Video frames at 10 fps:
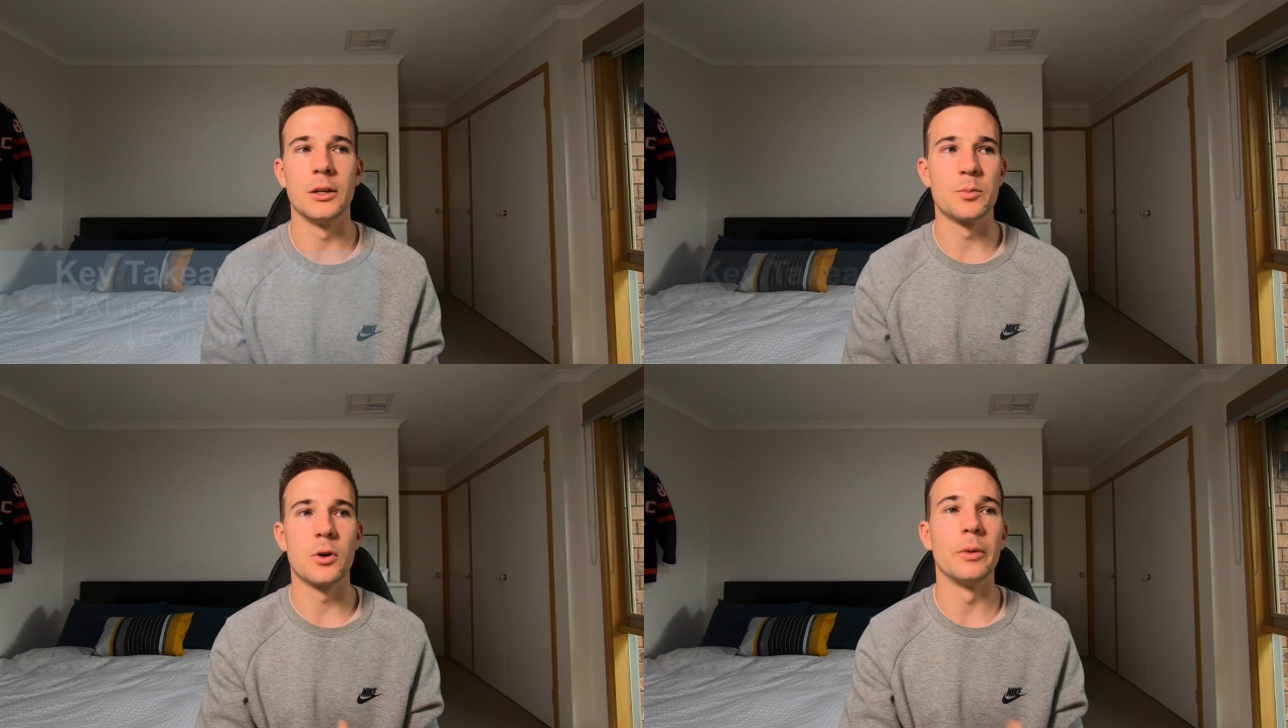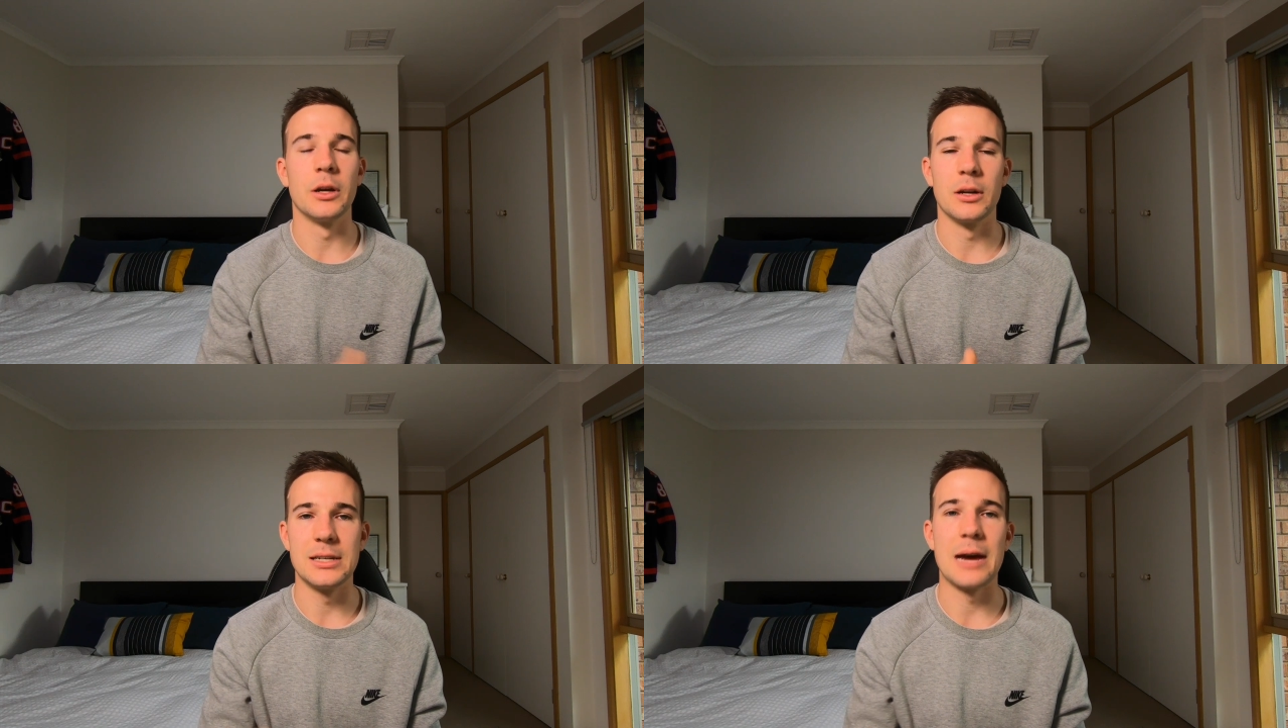it's probably
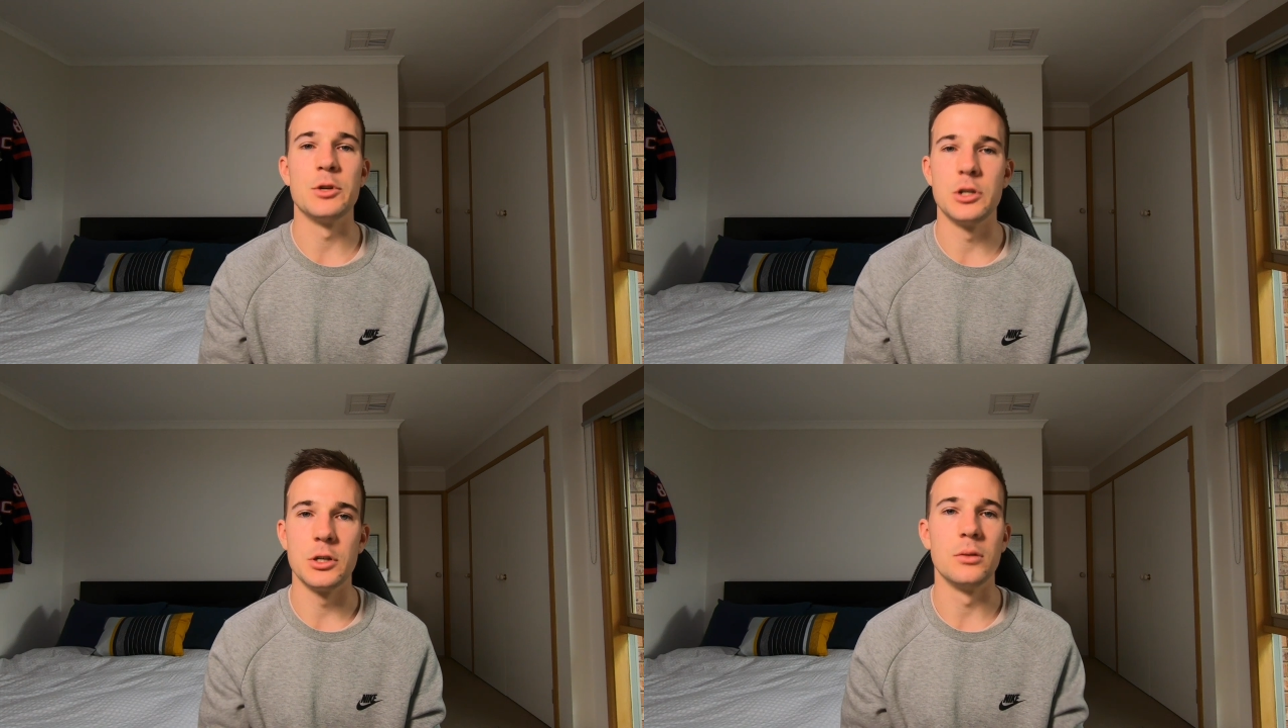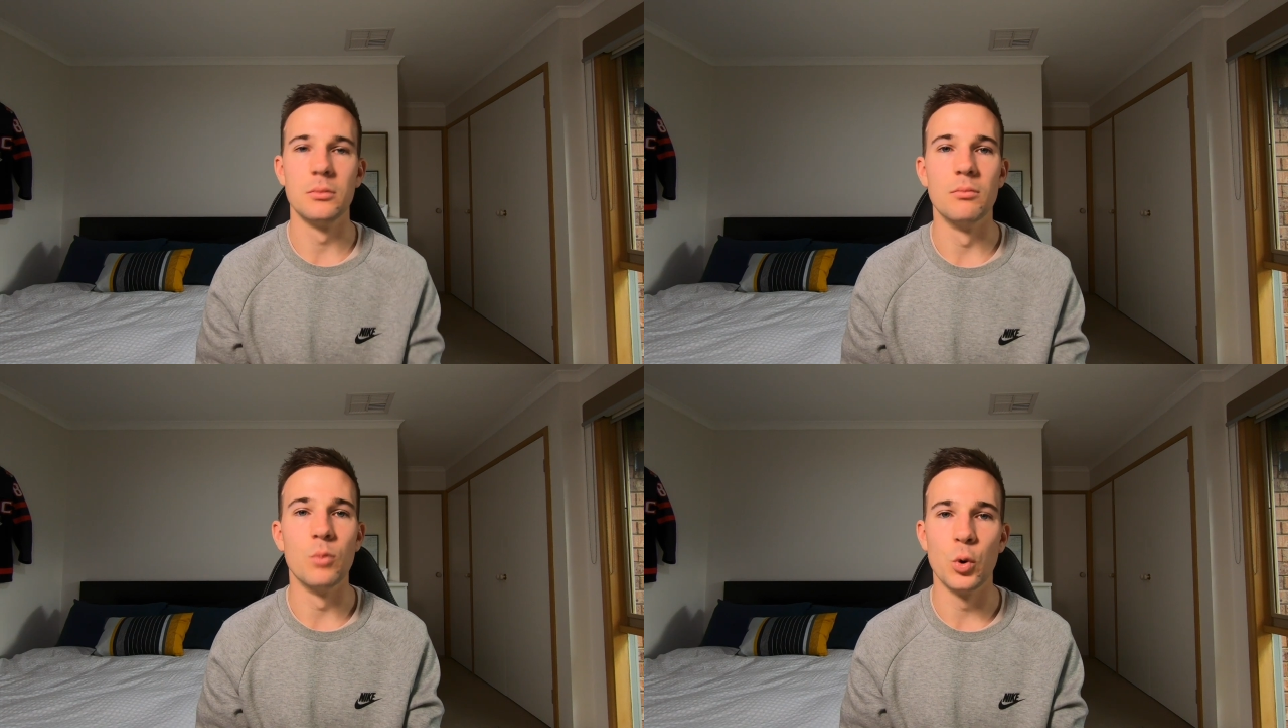going to damage you
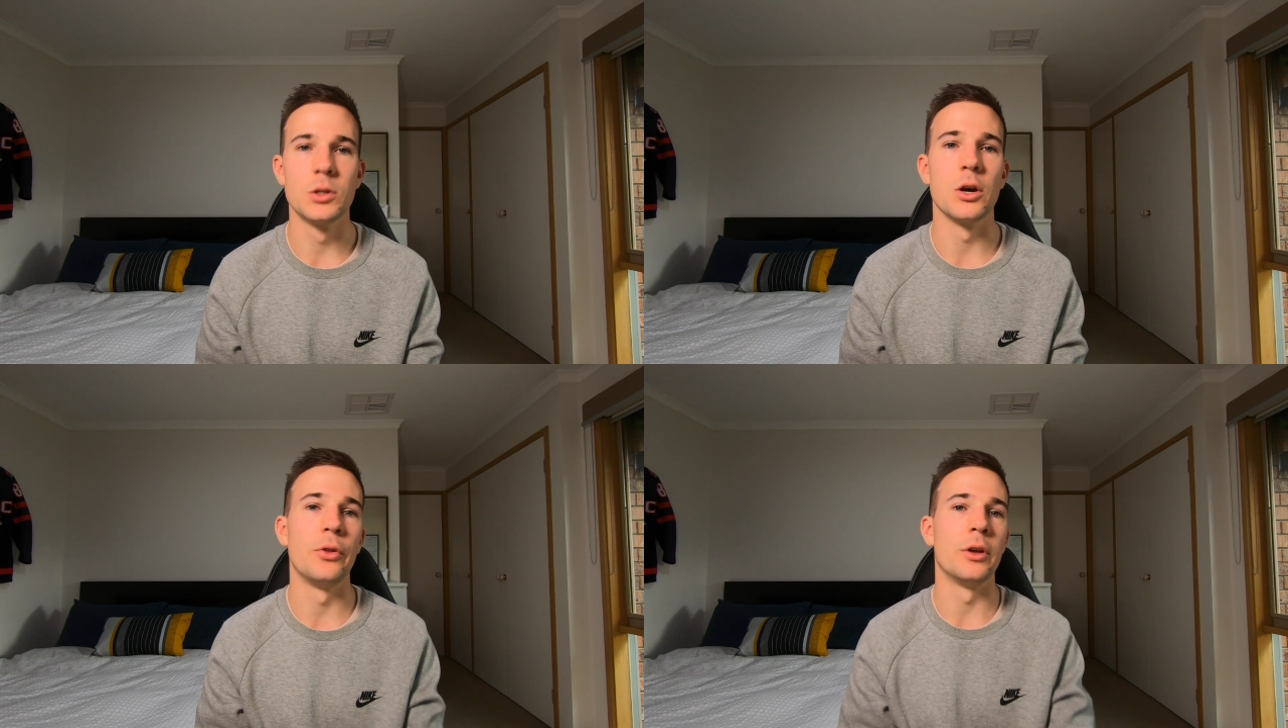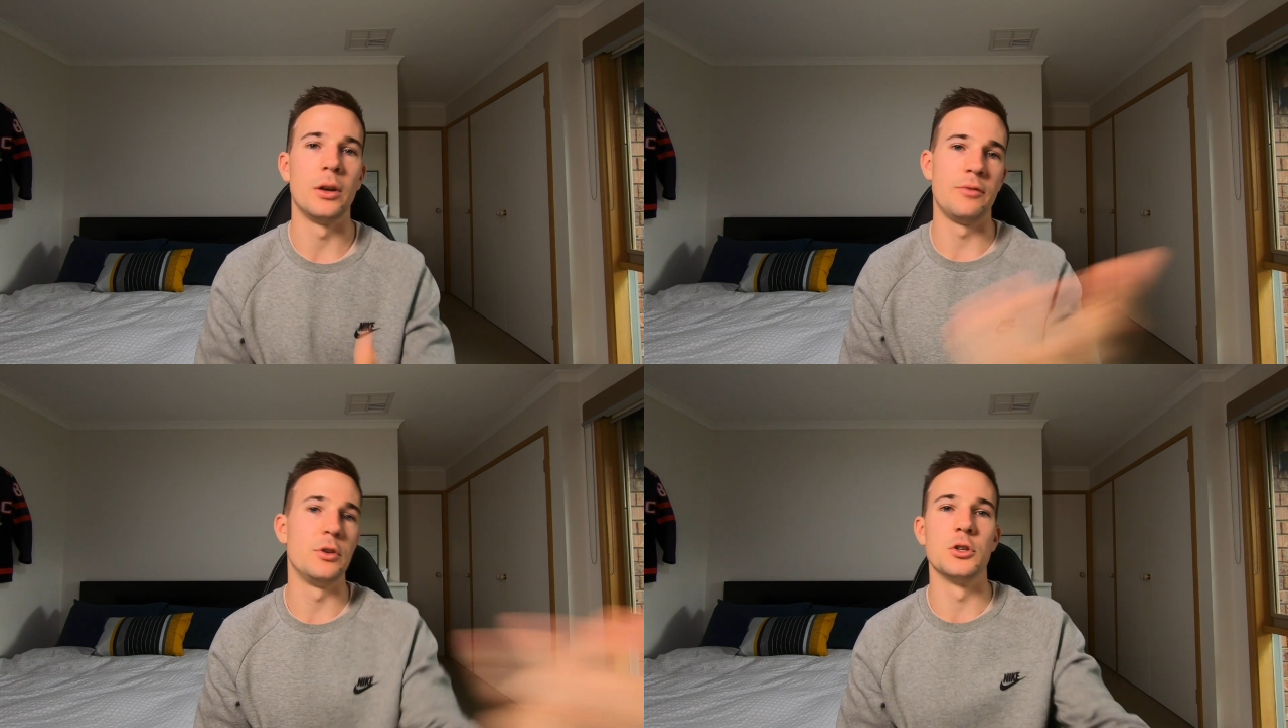more so than
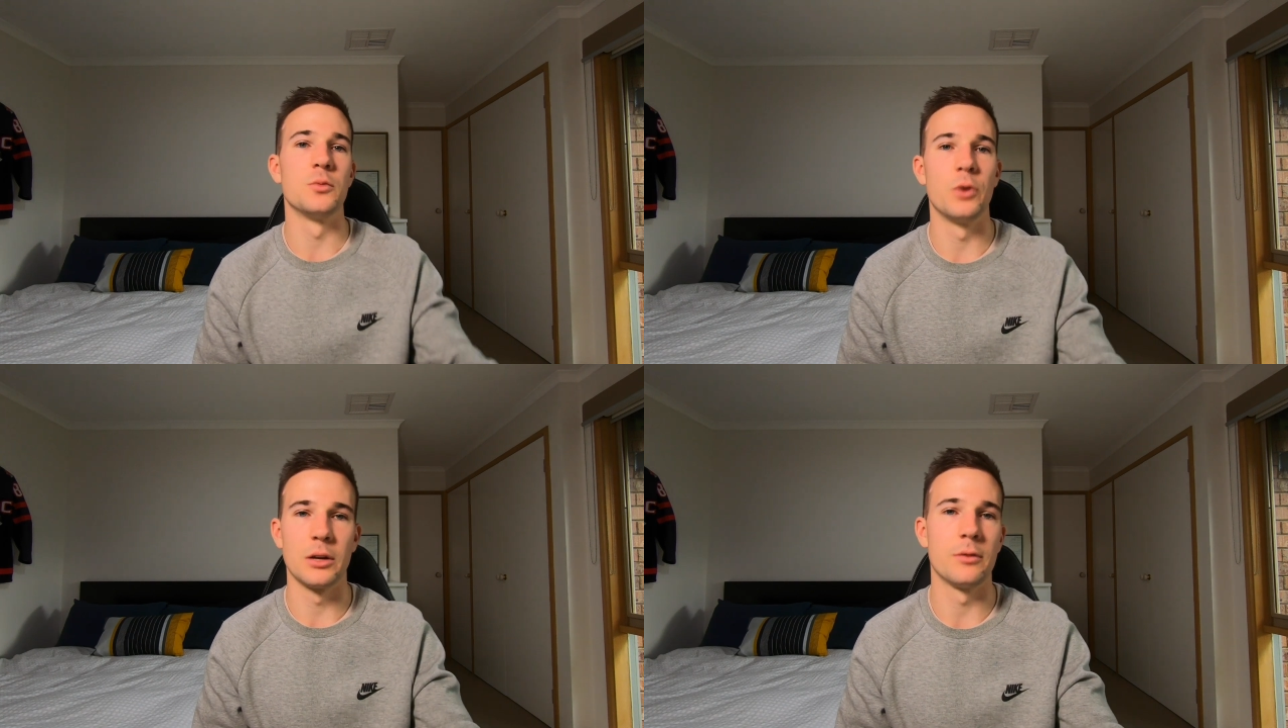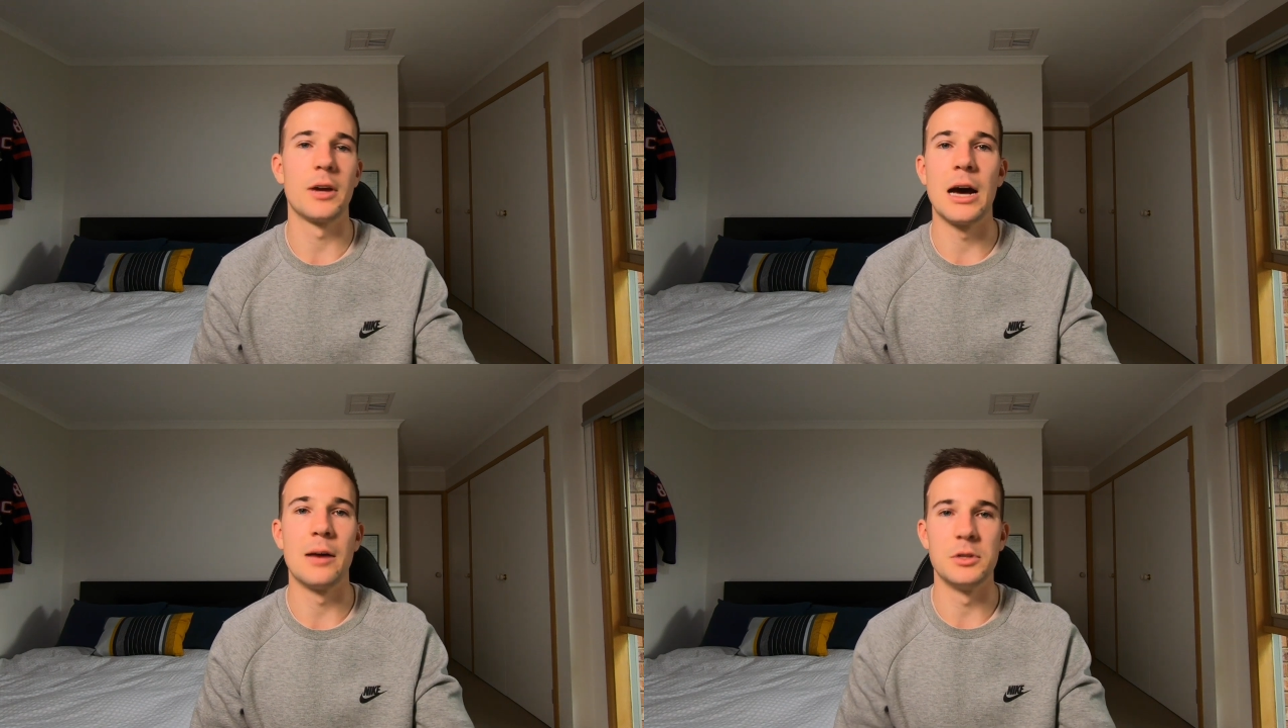if you just went off
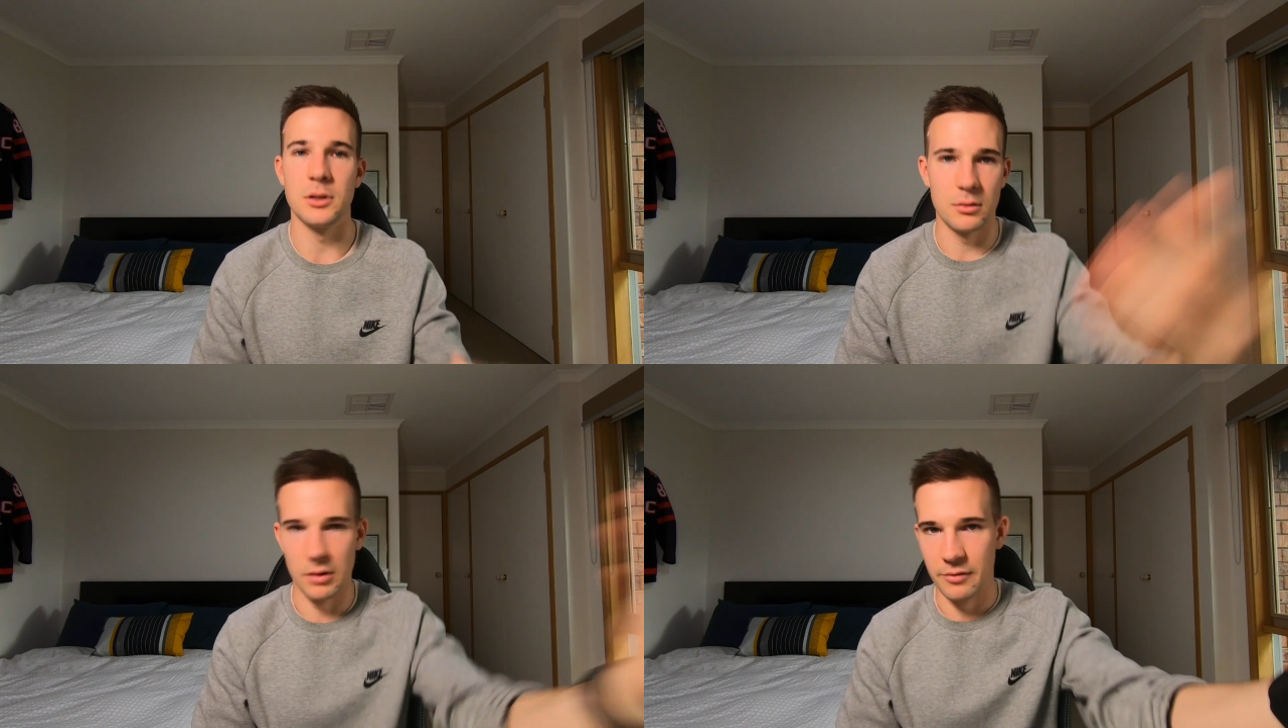carbs and